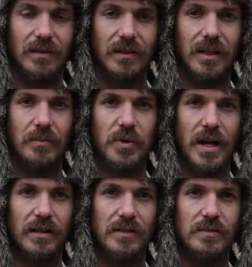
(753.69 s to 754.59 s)
again,
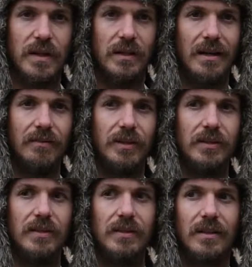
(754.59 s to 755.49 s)
practice right
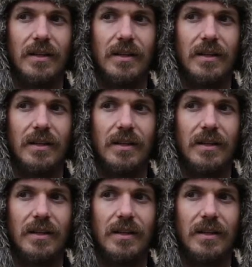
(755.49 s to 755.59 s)
livelihood.